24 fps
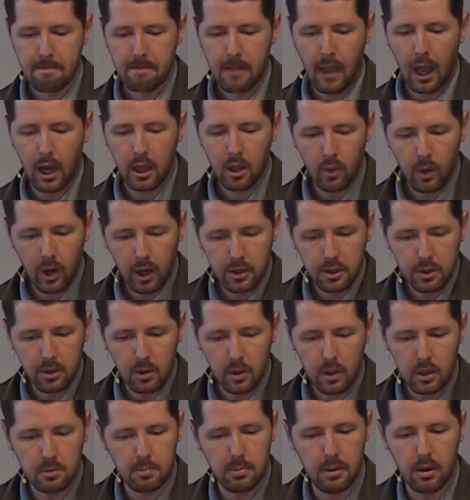how do you undo
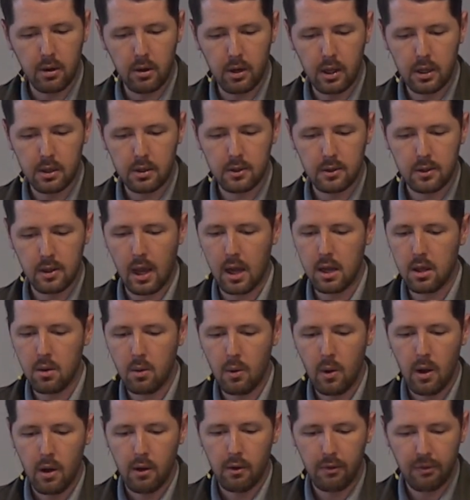this bitterness? How do you
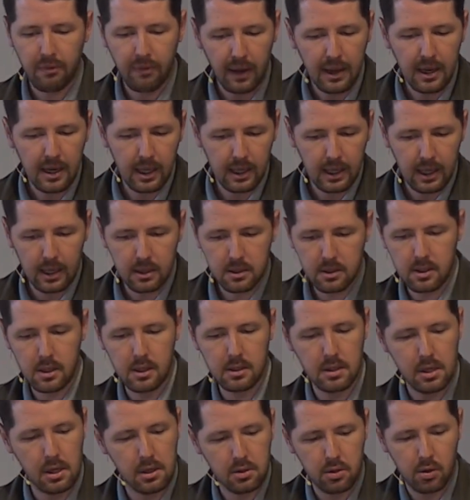fight against
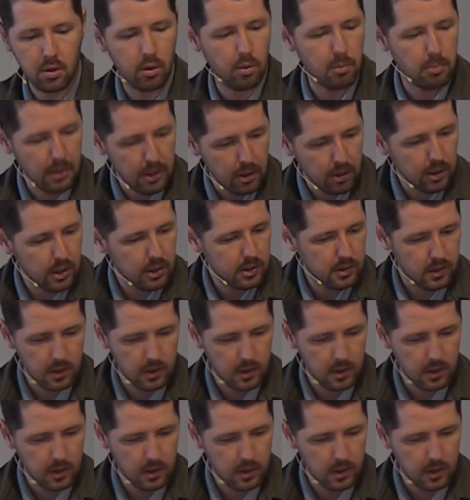this internal bitterness,